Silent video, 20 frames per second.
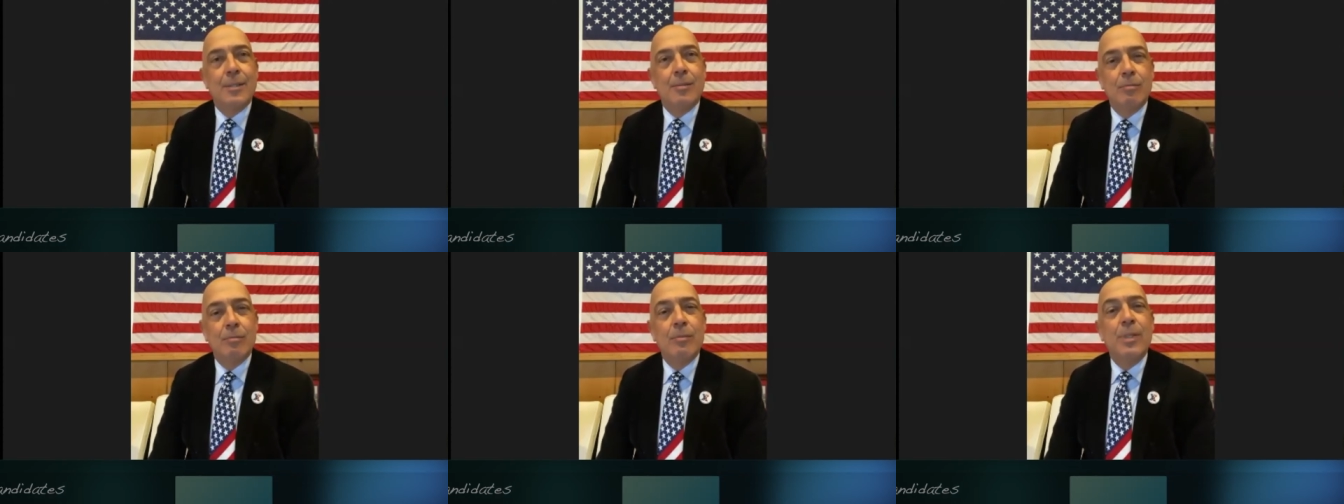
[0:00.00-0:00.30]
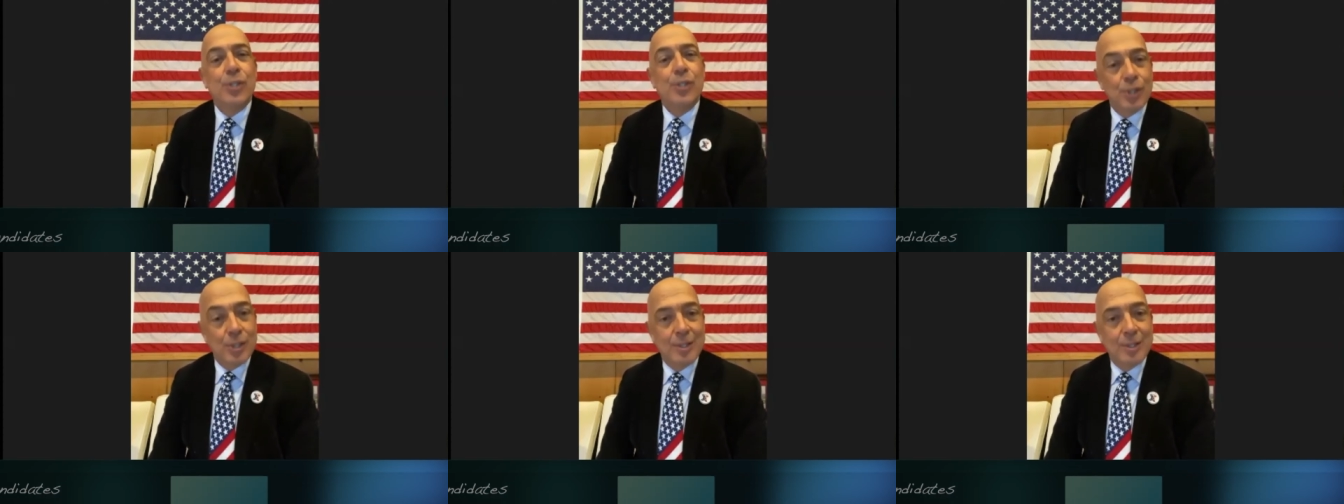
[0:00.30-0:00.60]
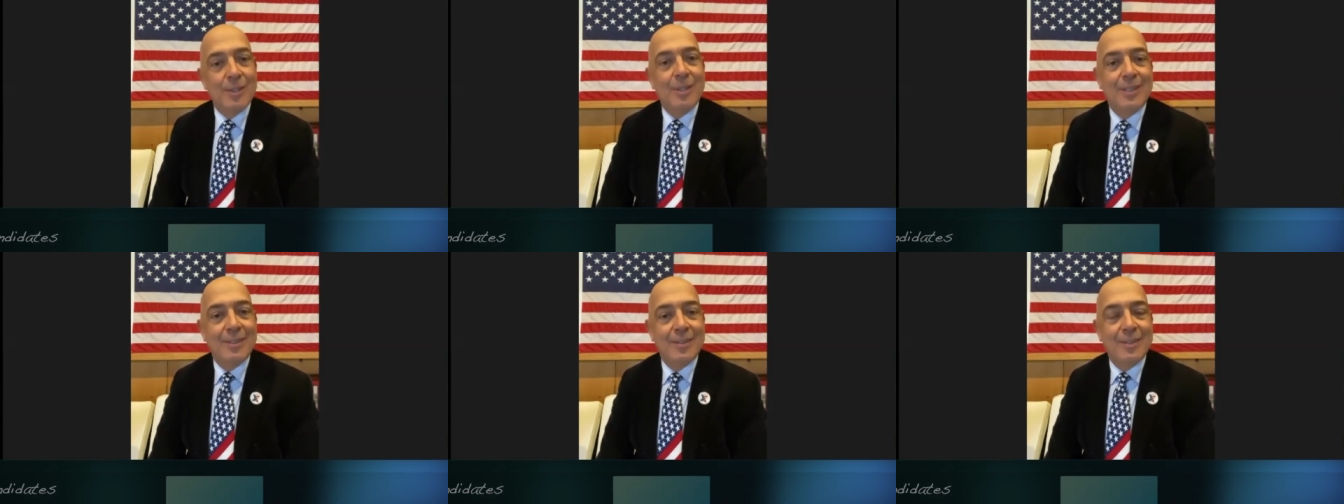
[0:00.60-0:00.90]

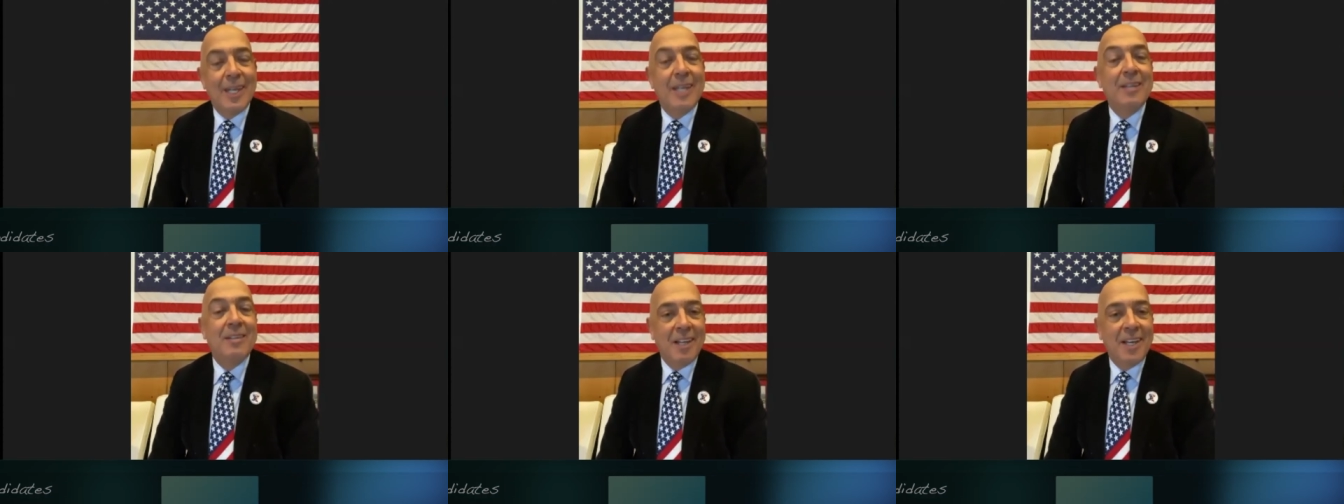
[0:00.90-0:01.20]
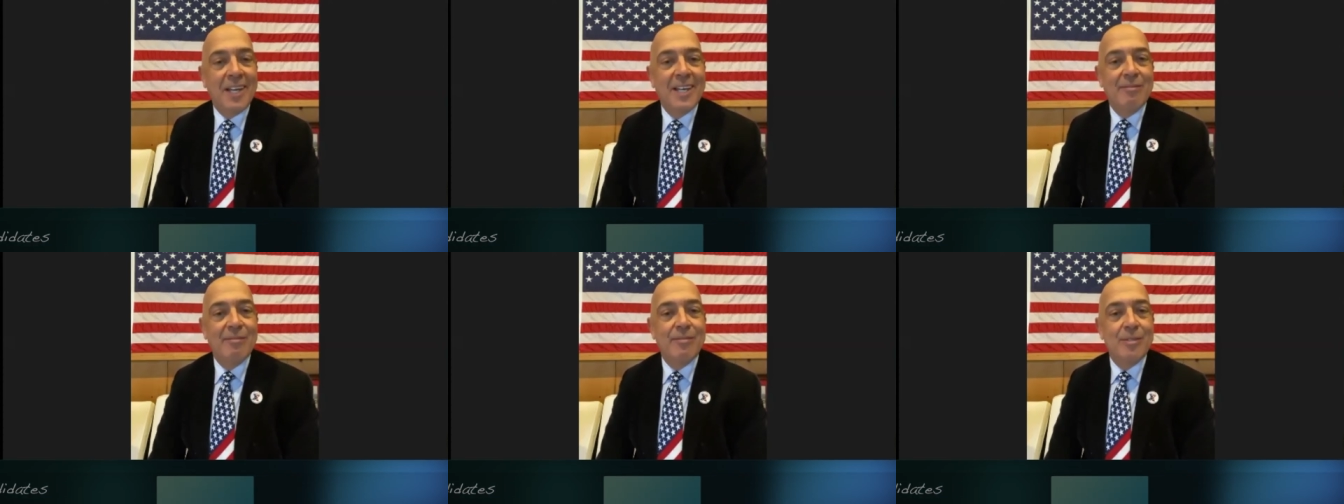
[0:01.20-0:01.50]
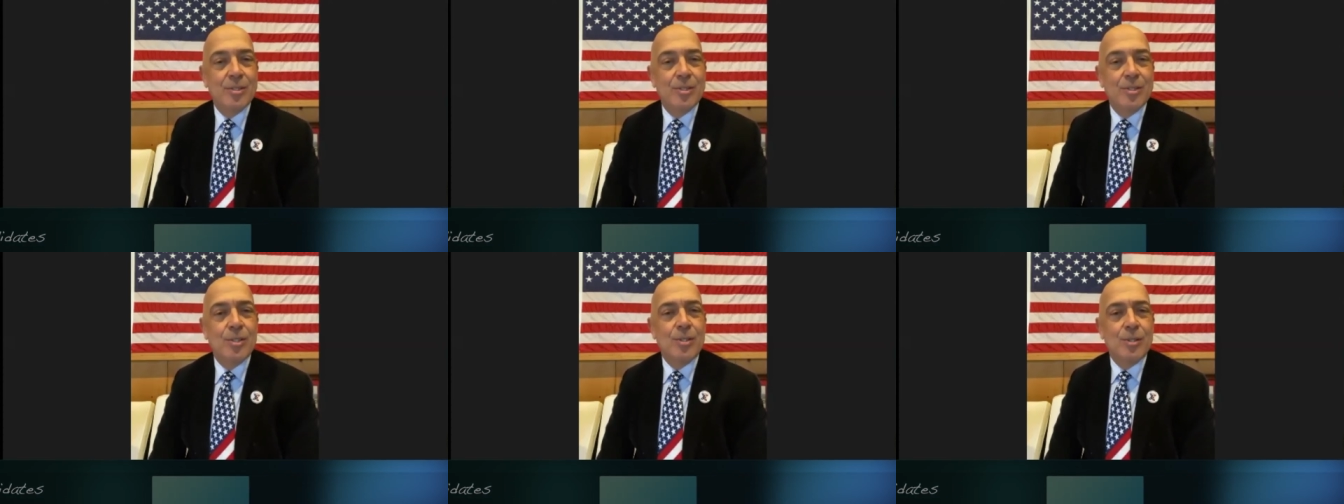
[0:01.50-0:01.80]
mission and in, in life
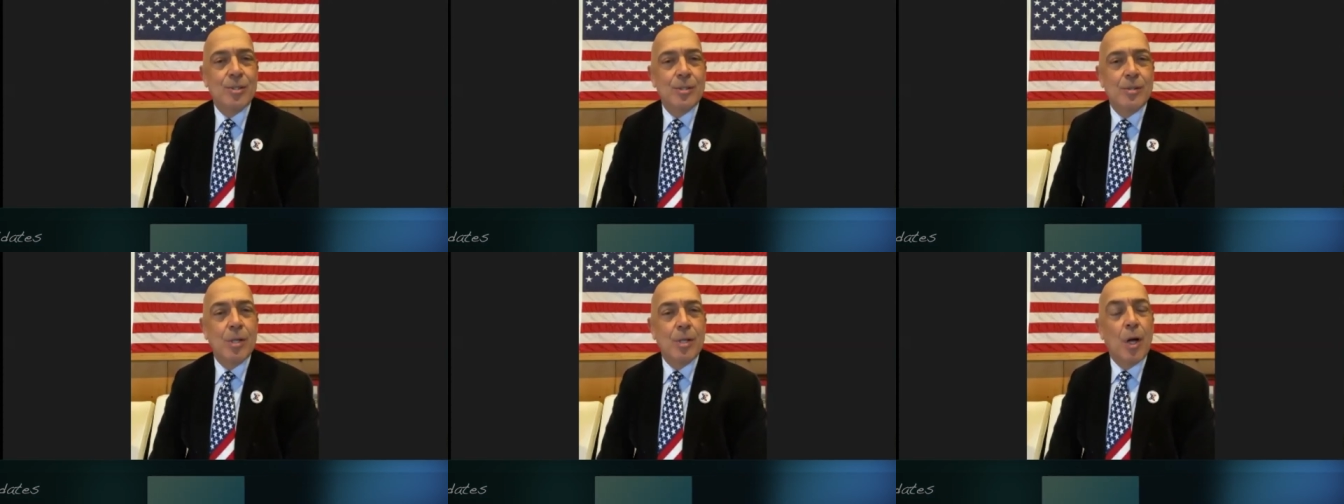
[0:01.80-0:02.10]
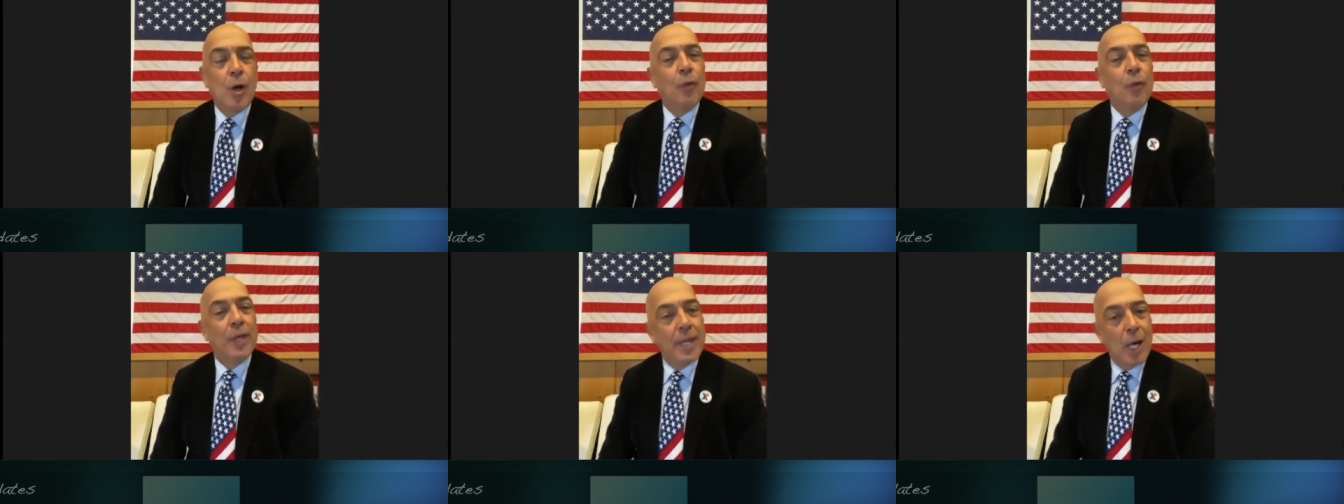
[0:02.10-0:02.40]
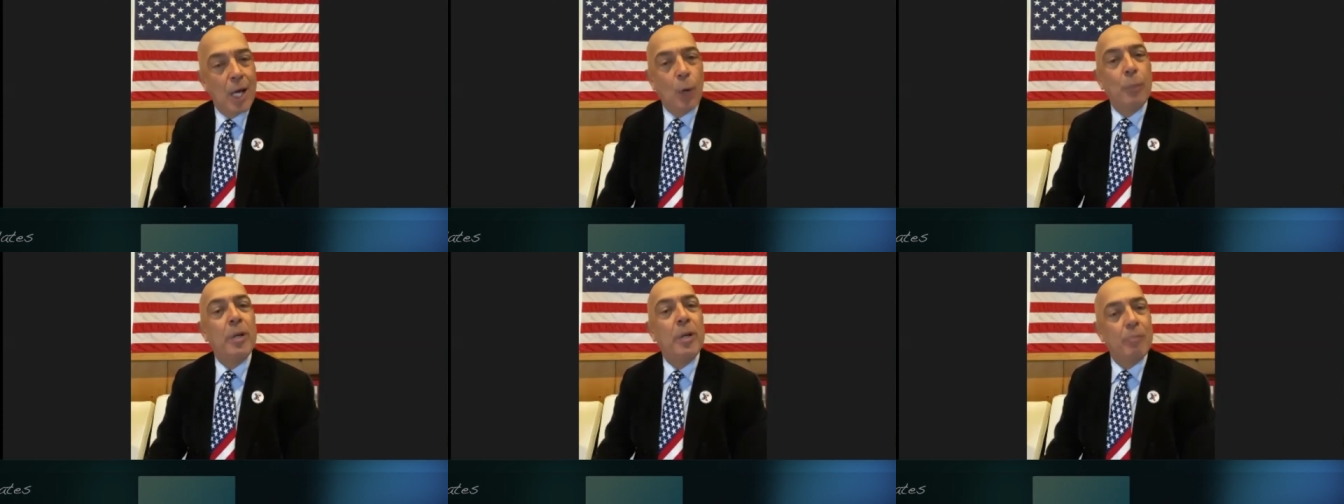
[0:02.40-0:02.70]
is not only
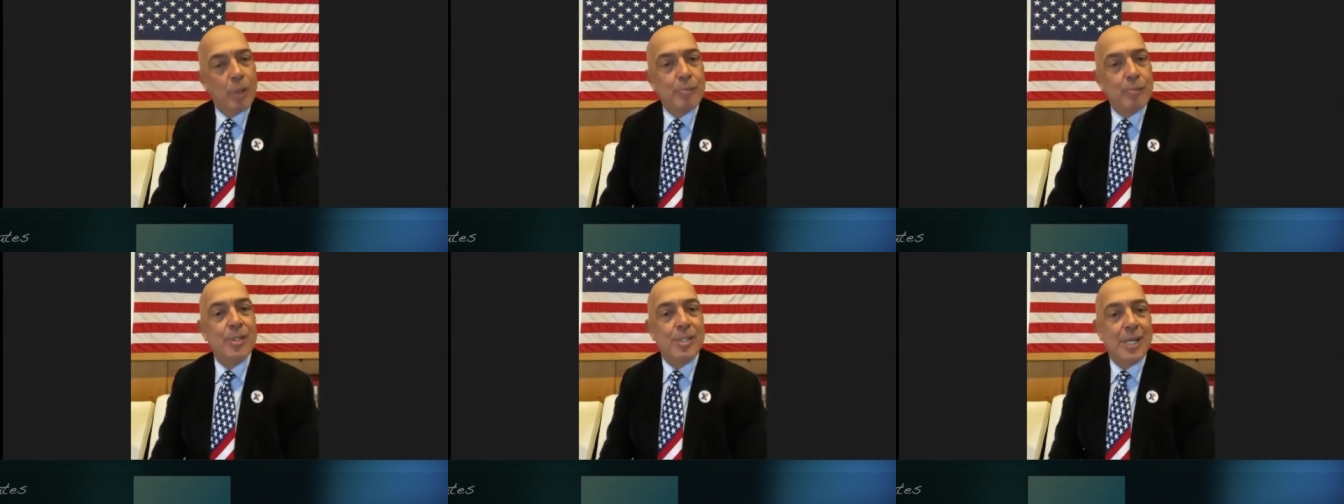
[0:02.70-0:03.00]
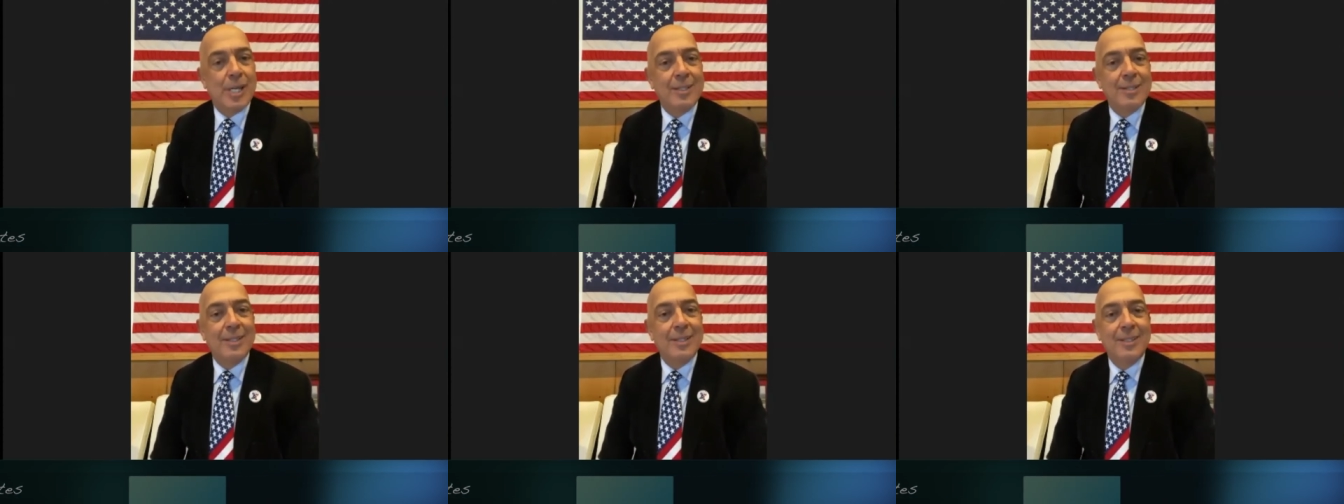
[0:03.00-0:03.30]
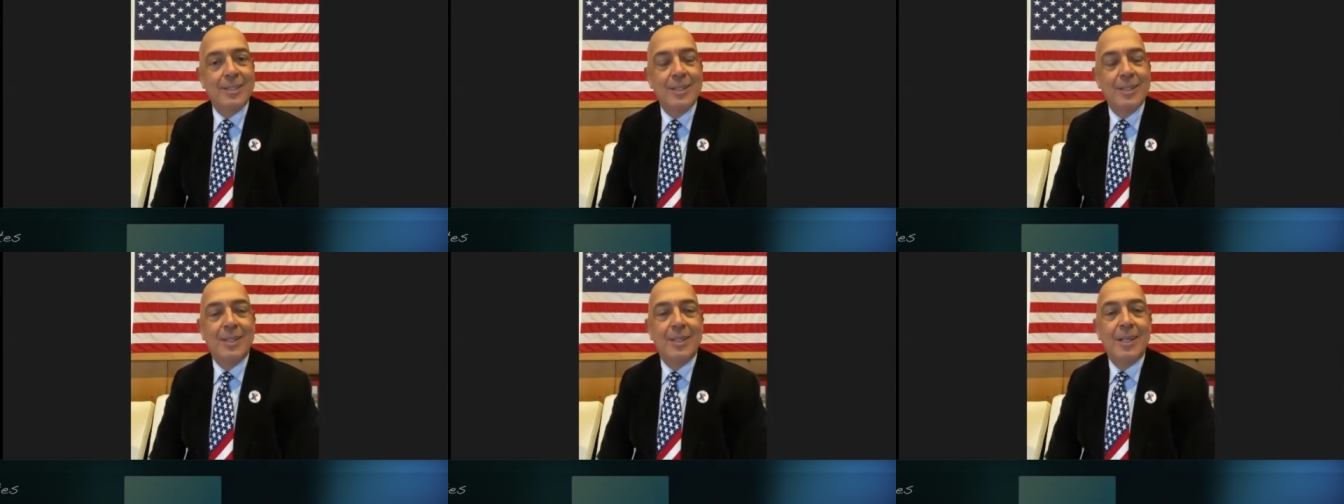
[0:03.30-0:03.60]
helping but protecting.